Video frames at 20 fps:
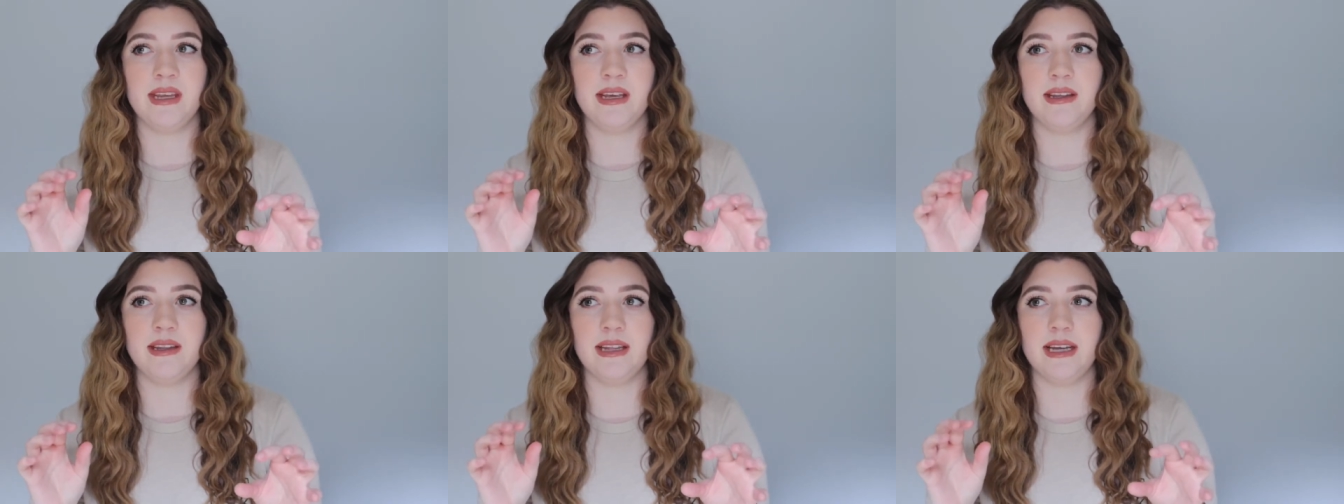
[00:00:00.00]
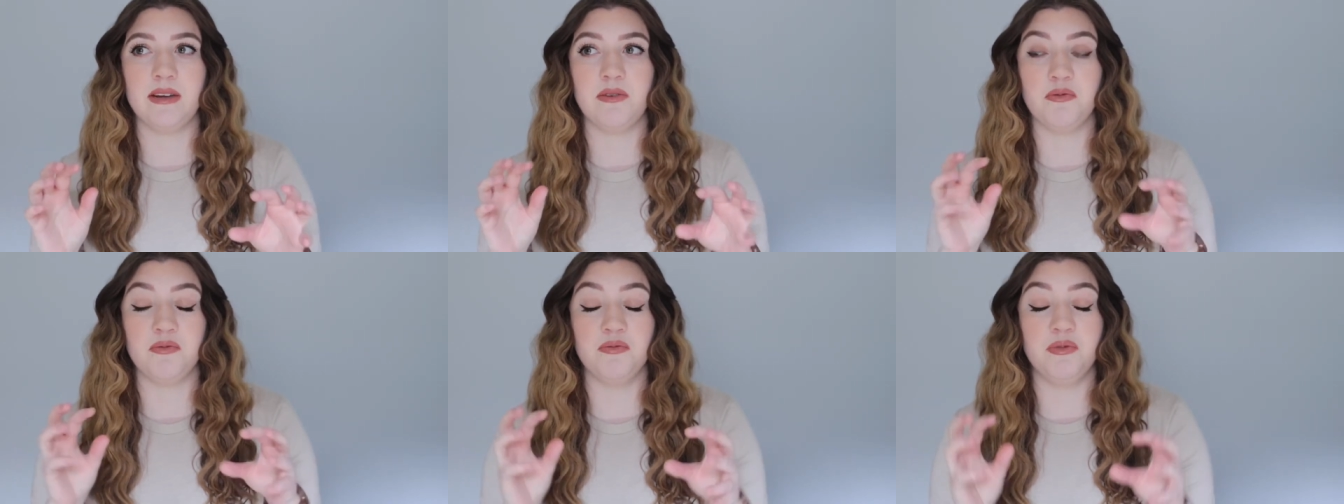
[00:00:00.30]

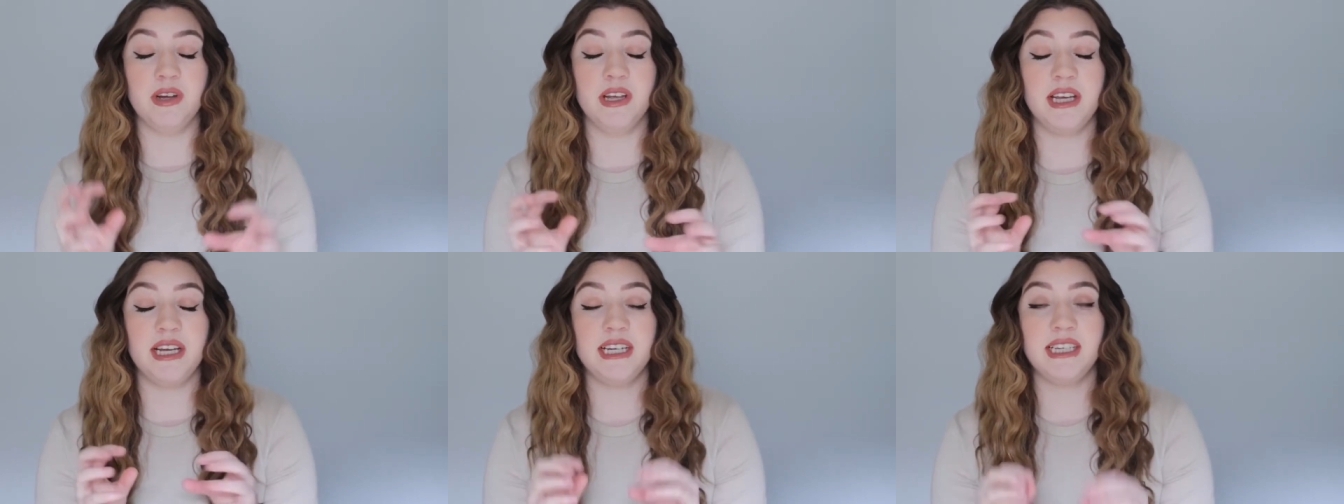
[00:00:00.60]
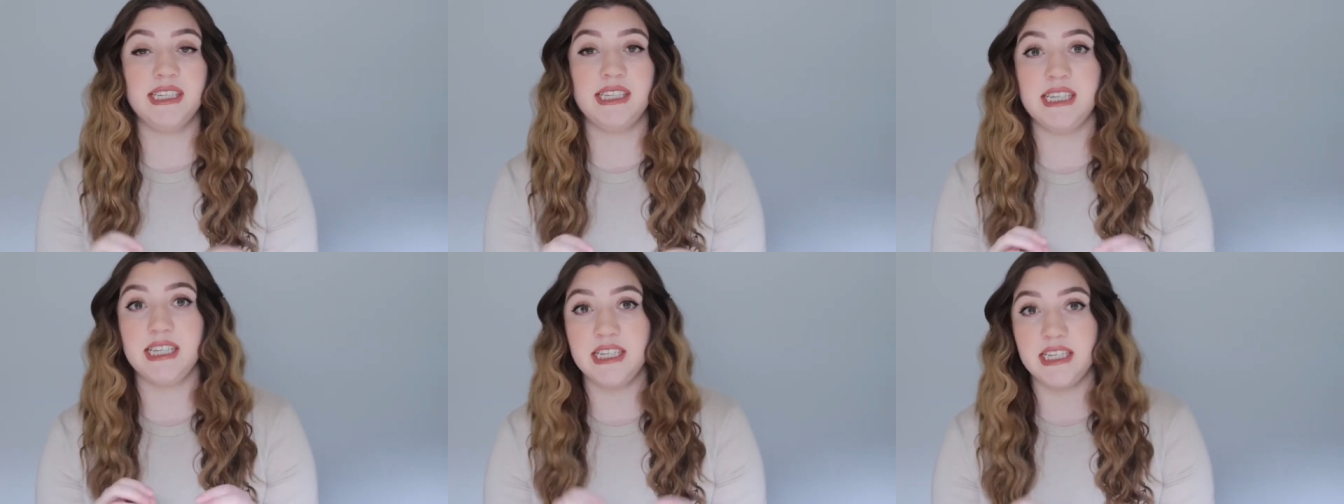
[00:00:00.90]
like
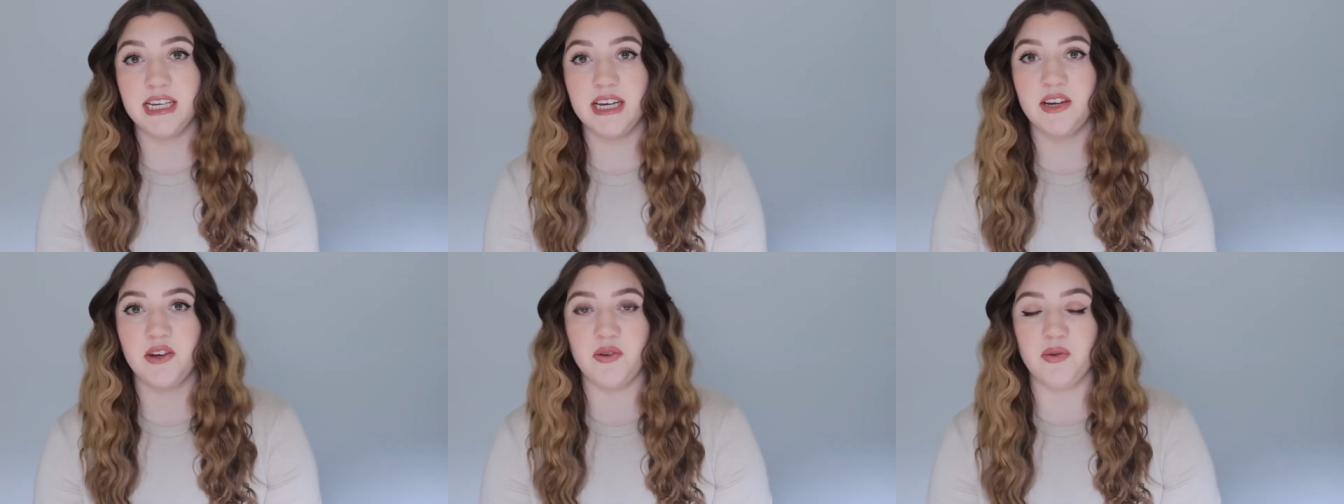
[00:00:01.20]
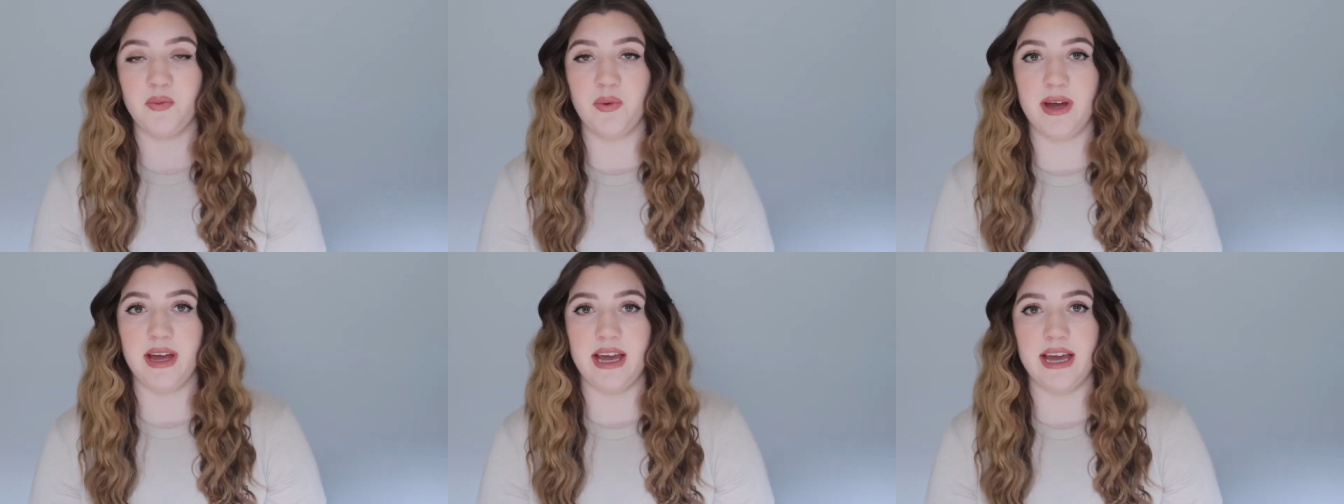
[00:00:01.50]
really
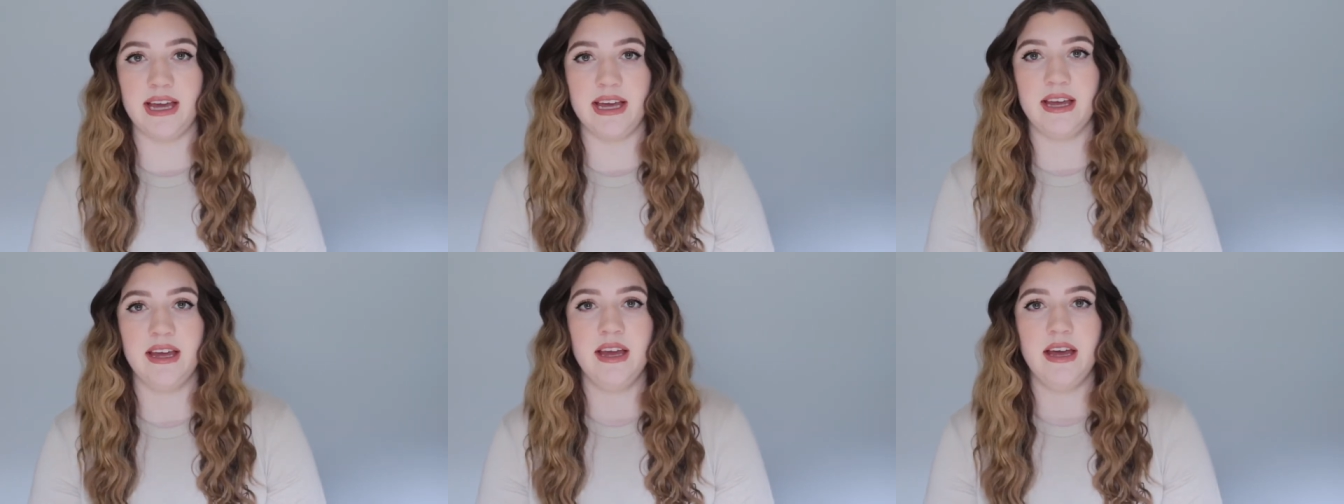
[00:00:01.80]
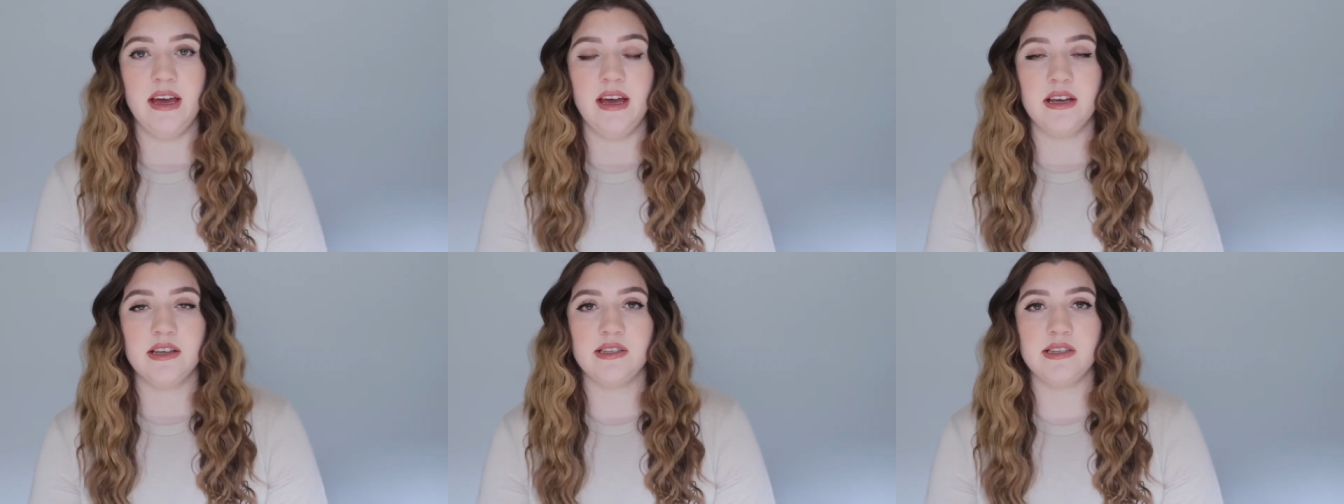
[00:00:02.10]
detailed way,
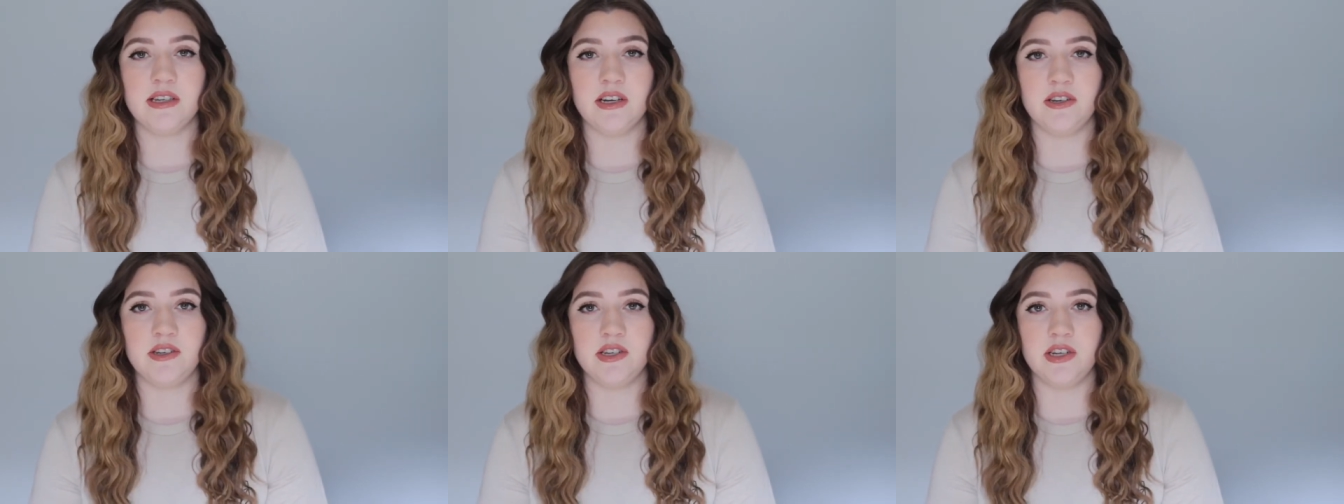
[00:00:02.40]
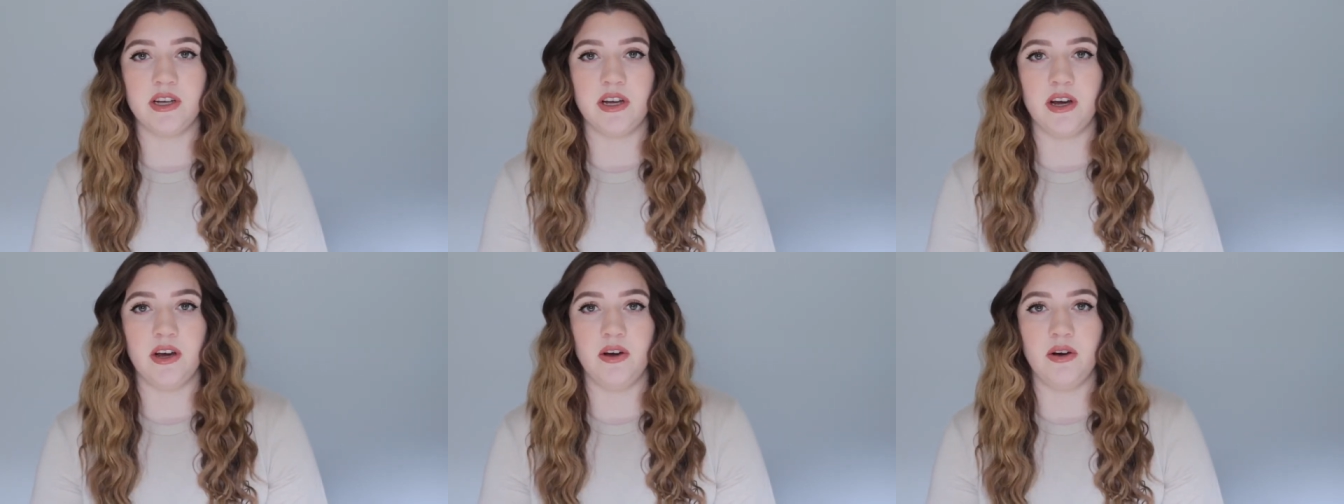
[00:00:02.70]
start to
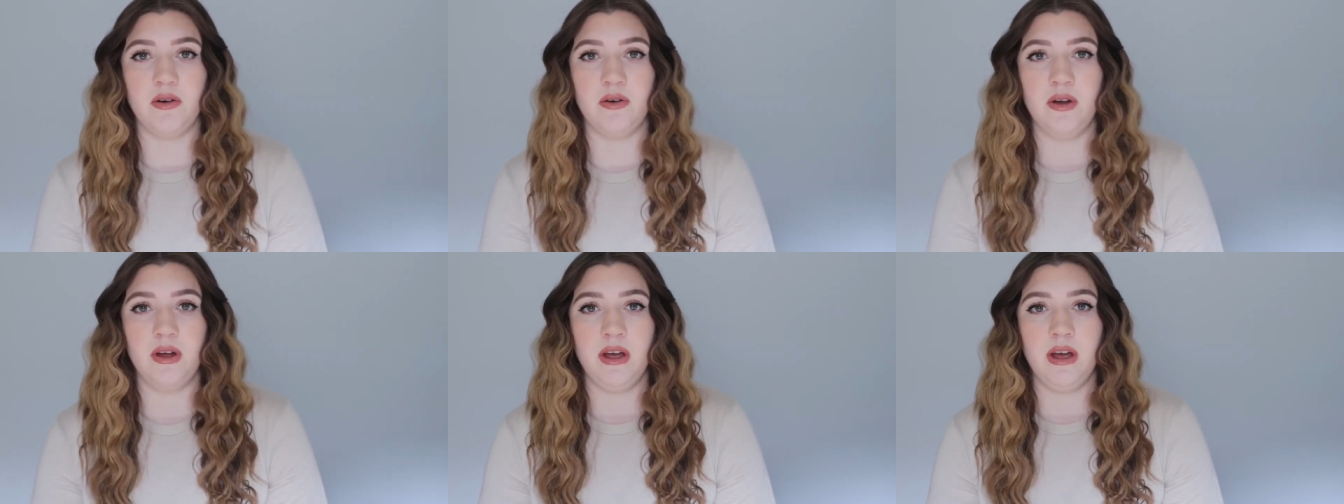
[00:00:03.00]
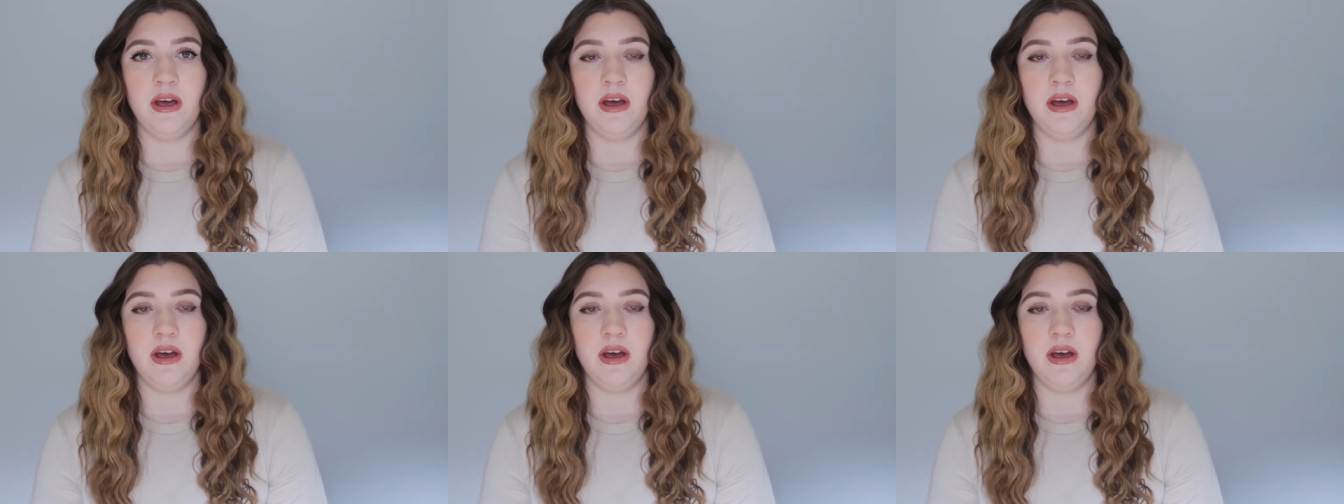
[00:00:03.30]
go,